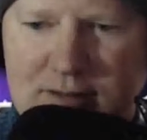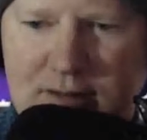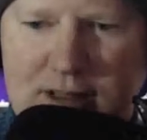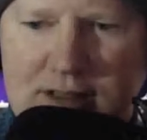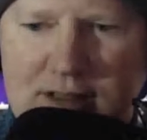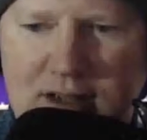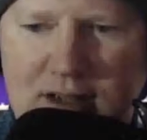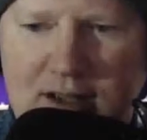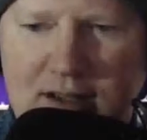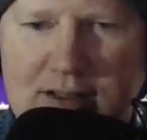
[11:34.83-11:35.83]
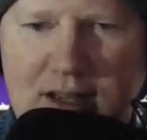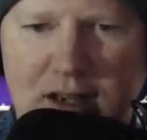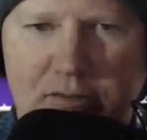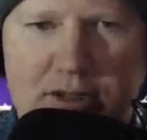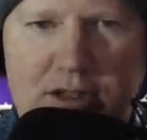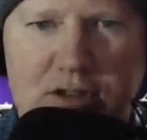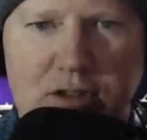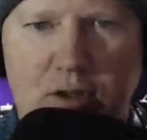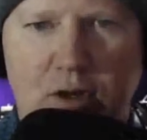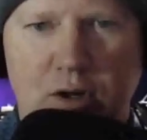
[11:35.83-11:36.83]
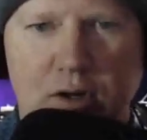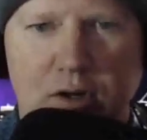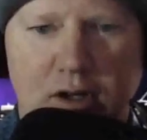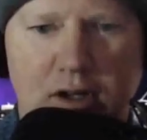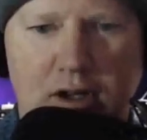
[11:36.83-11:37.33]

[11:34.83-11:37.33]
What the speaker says: let's take a visit to your